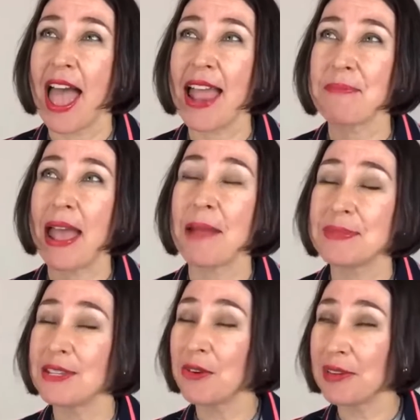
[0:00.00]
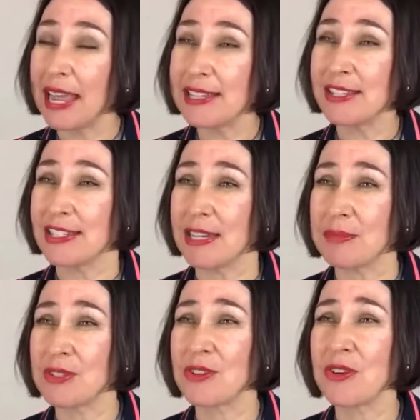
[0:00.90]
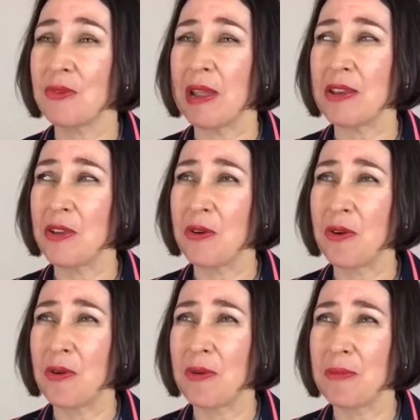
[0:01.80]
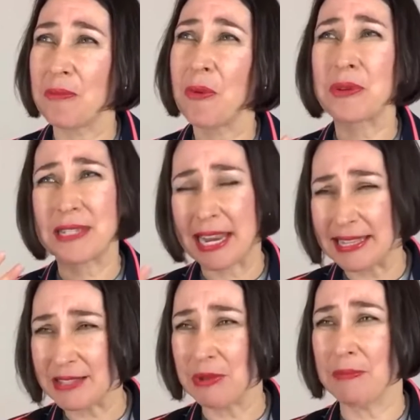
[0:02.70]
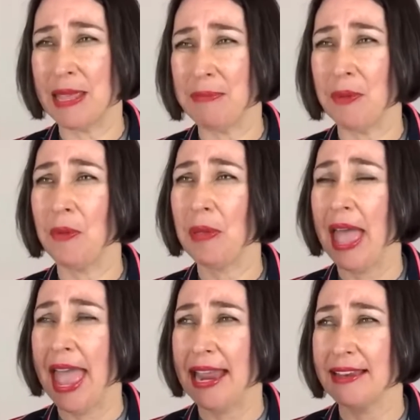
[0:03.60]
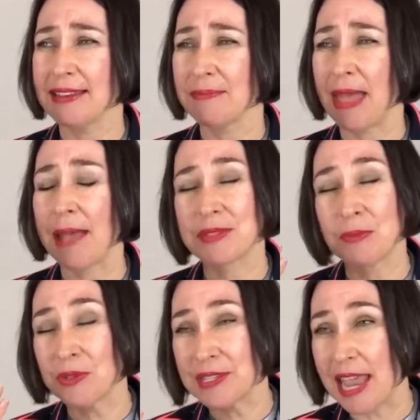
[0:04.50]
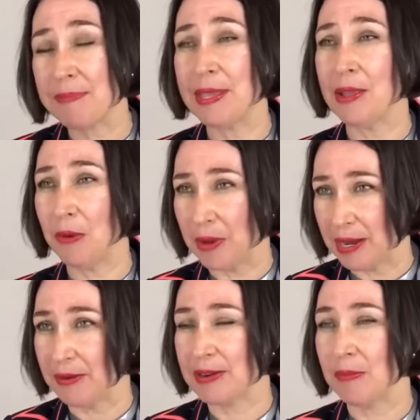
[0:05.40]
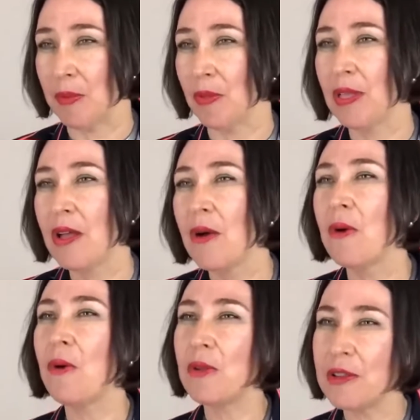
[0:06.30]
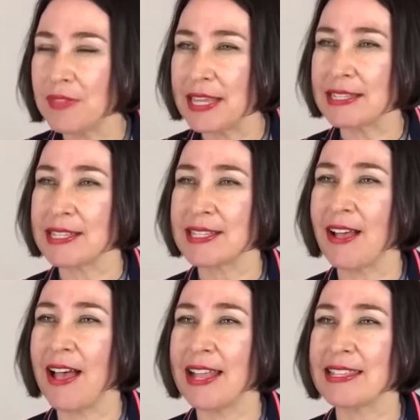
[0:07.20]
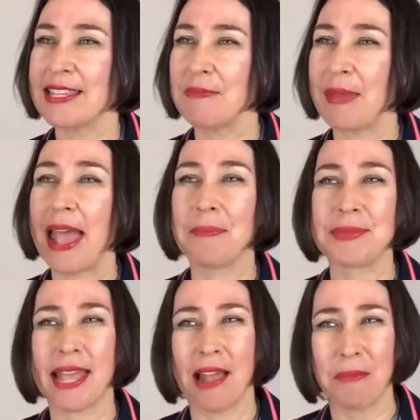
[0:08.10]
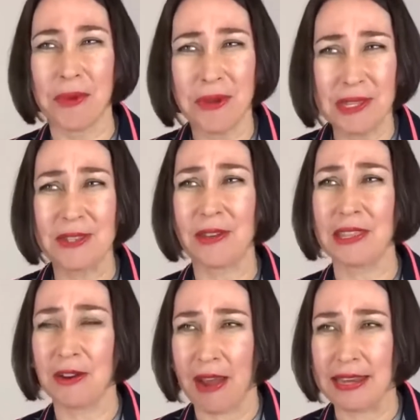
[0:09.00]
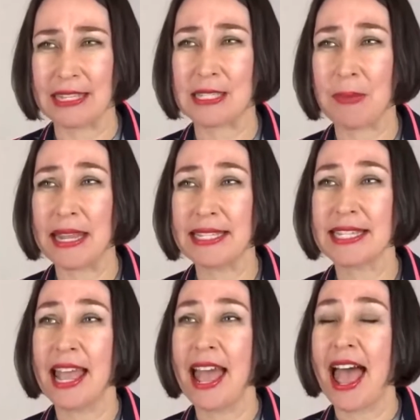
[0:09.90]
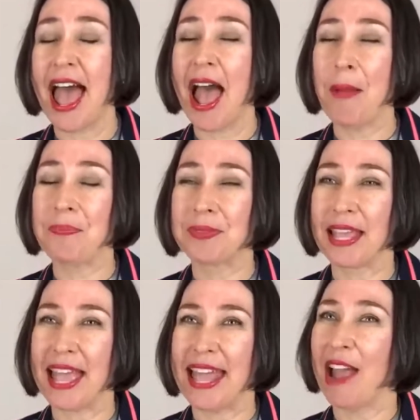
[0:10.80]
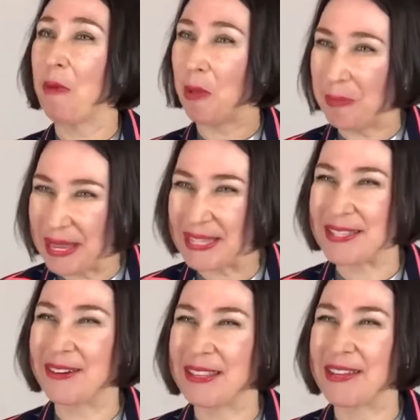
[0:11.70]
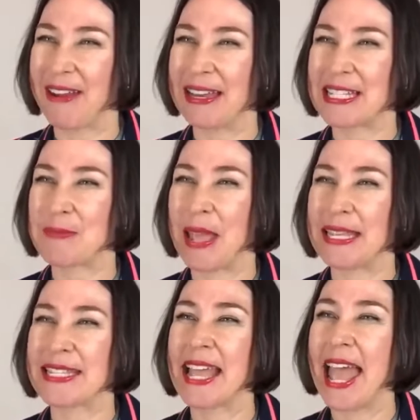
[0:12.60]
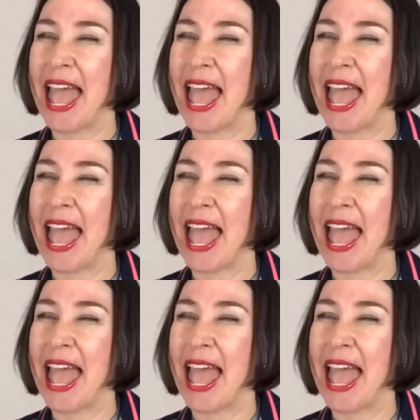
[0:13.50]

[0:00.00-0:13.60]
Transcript: and perhaps in your relationships too, when you're more tense with people and perhaps more snappy or irritable. All of these are signs that perhaps our mood is not in the greatest space, and our well-being is not in the greatest space,